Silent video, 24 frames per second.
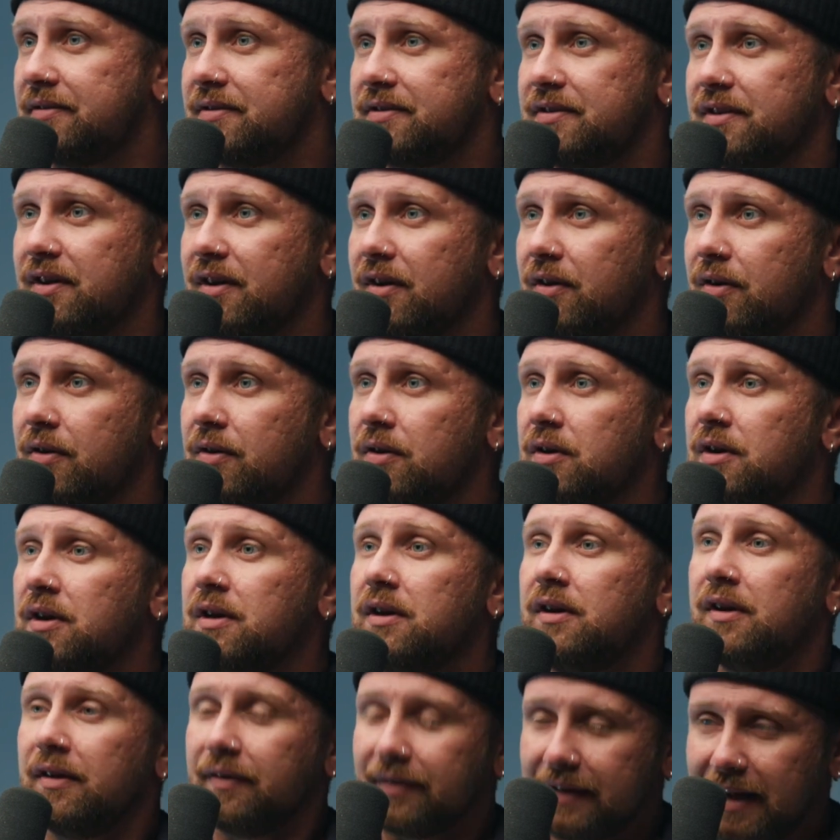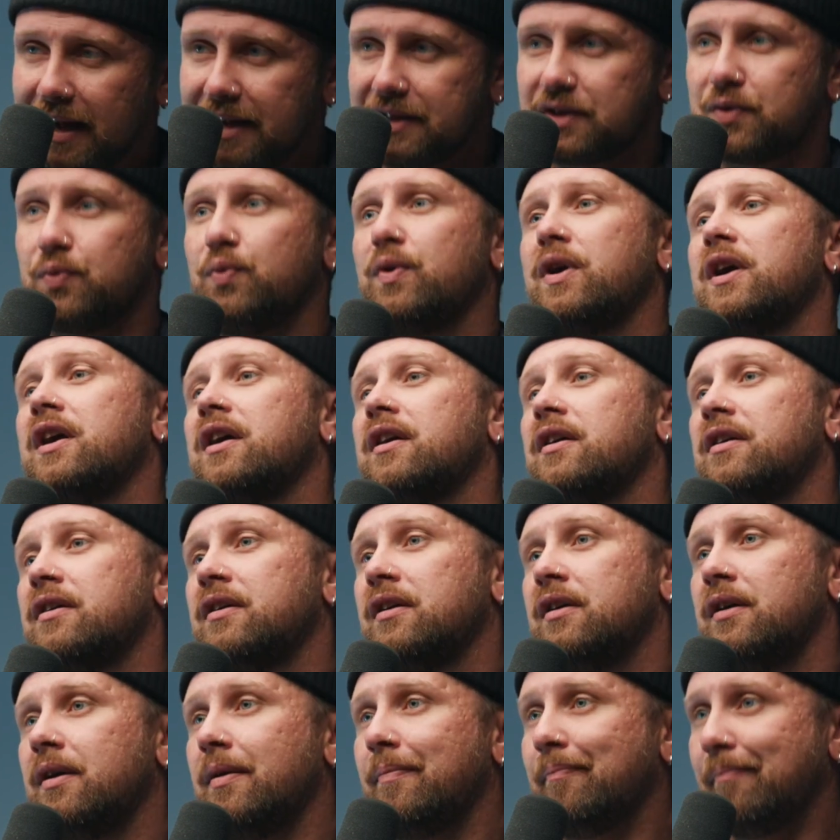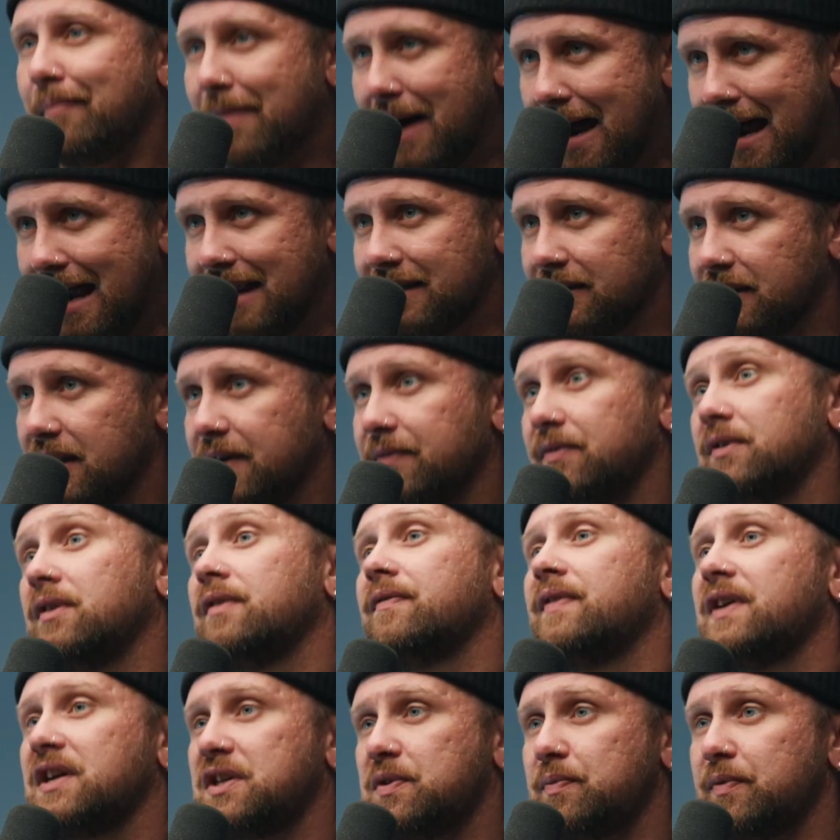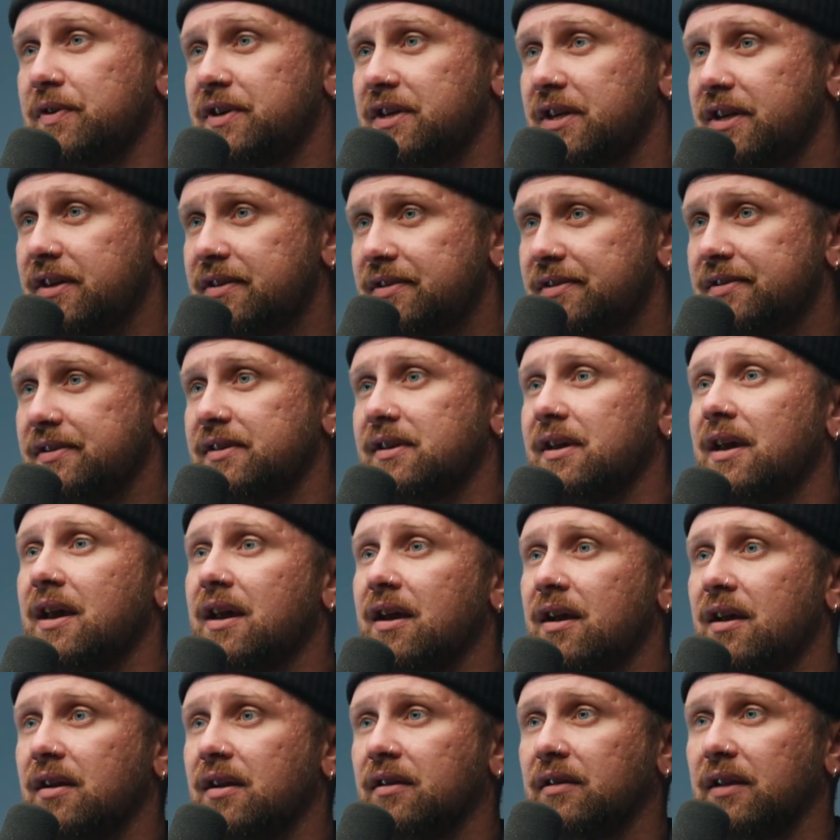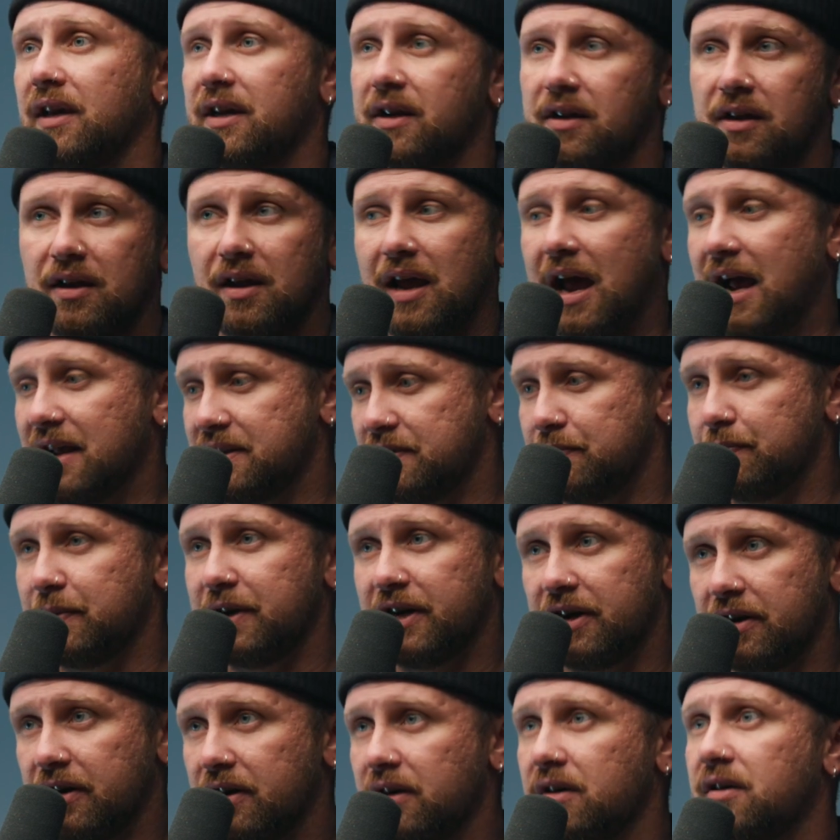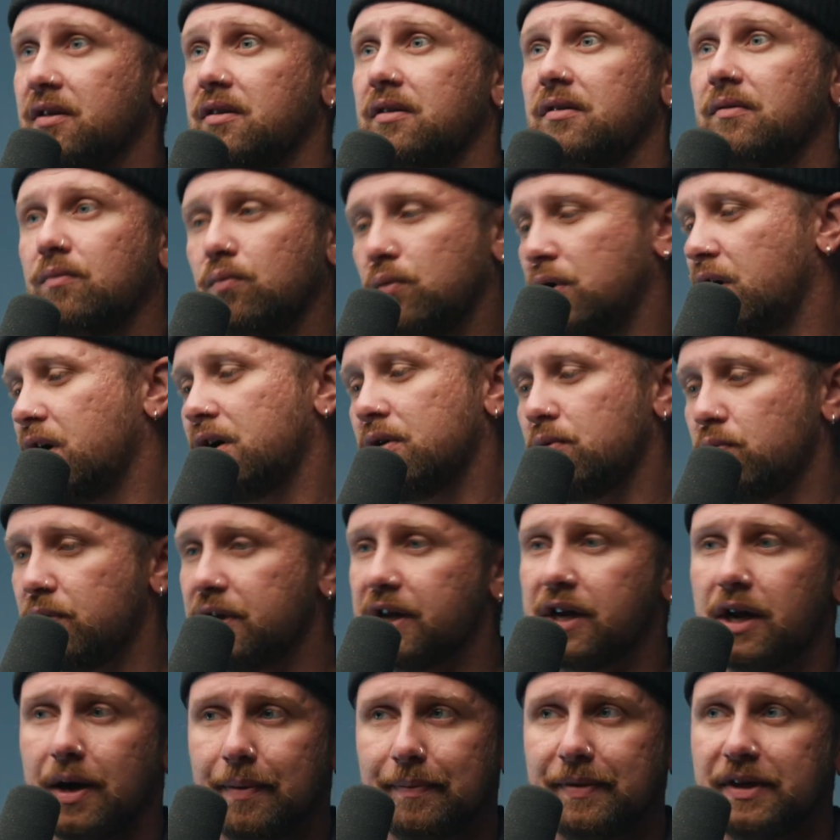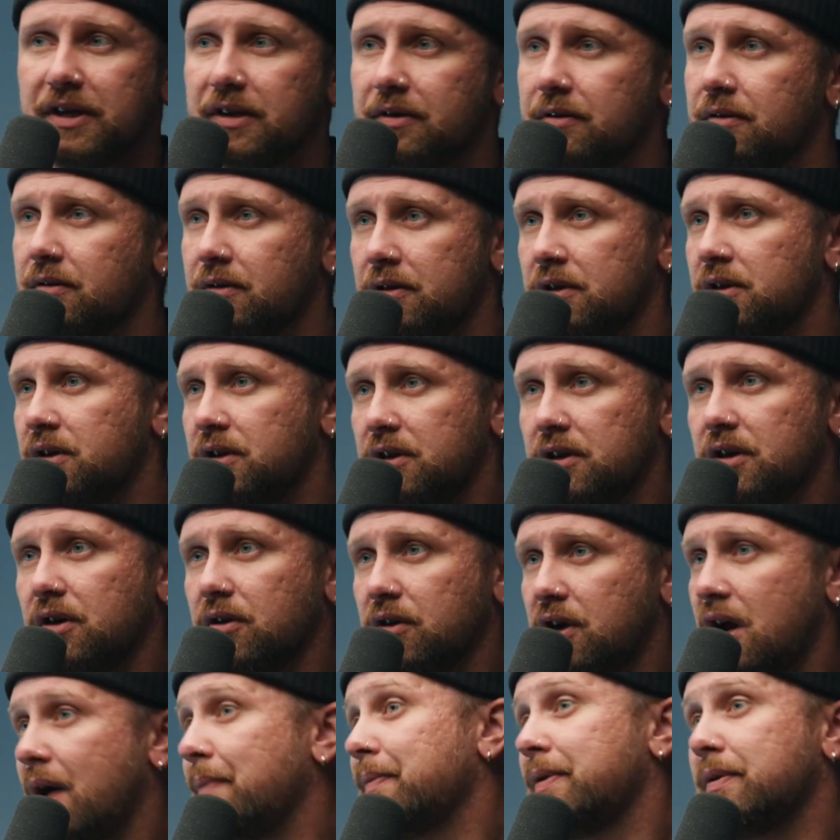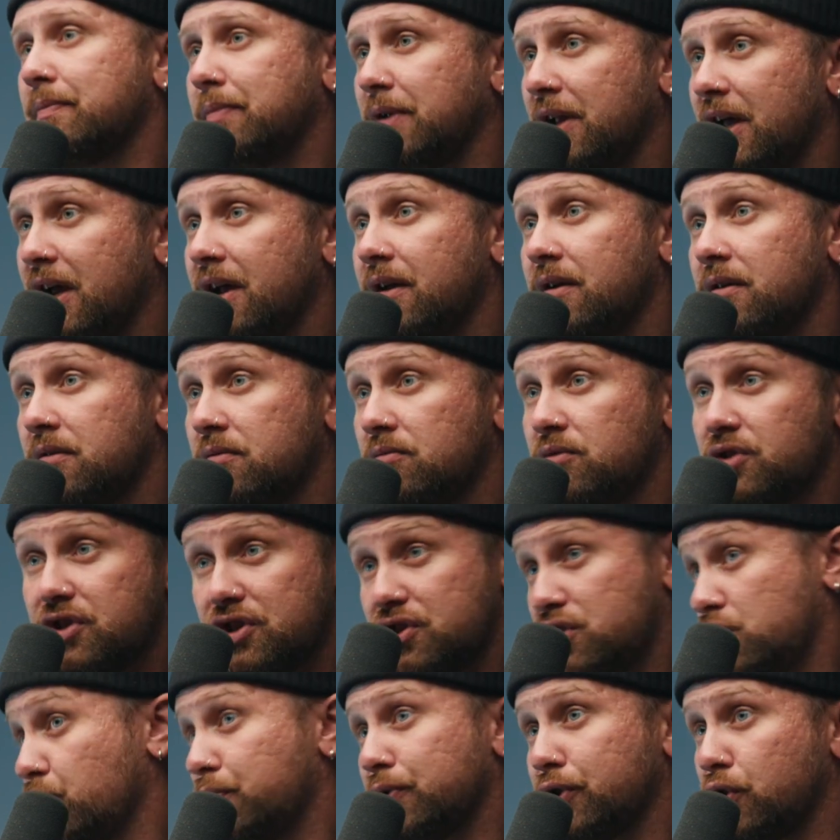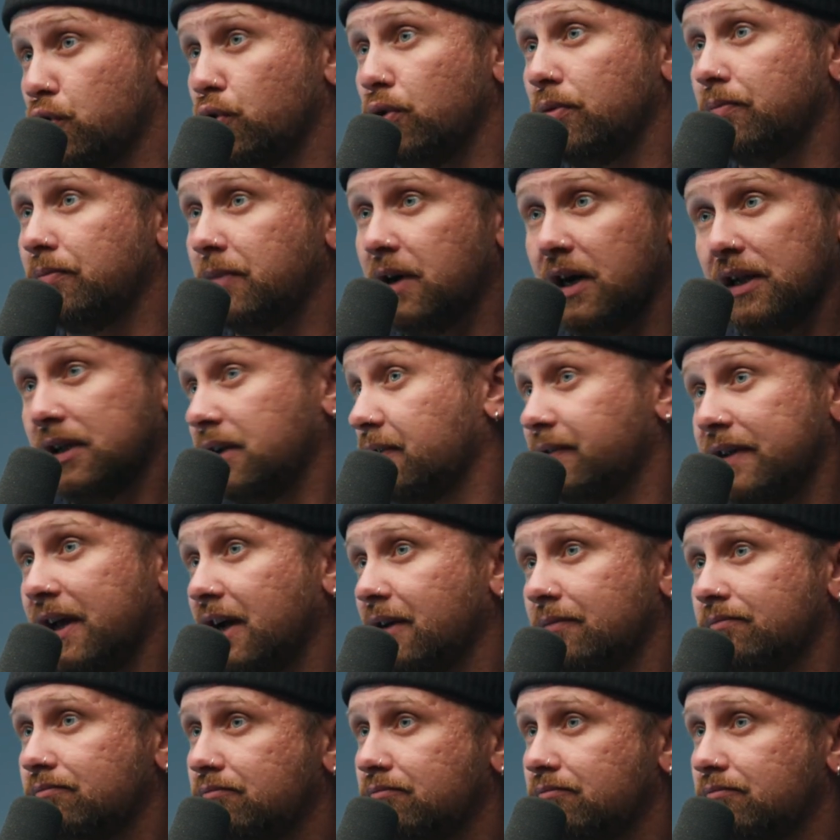So that's where my level of expertise and like as mirror where mm-hmm. we come in, you know, come and play, which is super cool. I love that.